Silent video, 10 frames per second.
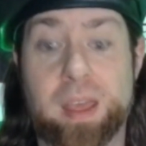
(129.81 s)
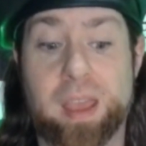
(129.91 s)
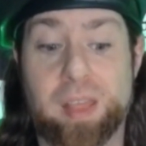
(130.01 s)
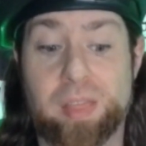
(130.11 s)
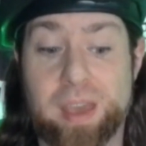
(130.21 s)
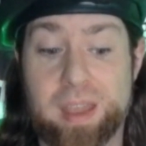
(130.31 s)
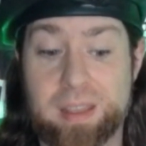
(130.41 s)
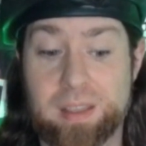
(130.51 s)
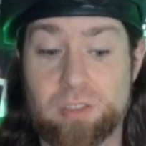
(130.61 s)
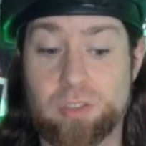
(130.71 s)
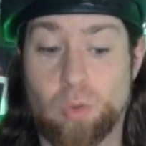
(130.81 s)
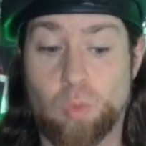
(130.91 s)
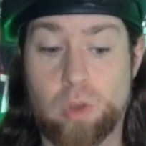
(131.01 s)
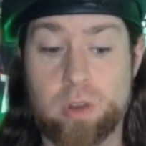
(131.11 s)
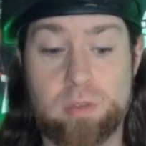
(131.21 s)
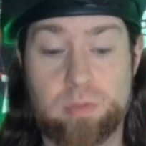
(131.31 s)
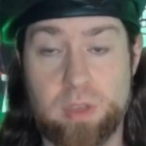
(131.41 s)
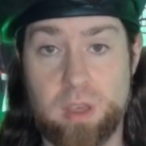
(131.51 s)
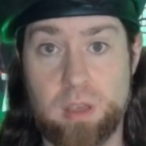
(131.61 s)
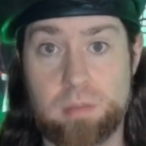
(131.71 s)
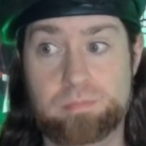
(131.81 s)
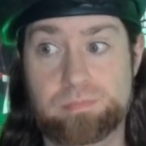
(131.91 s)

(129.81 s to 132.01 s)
And that is one of the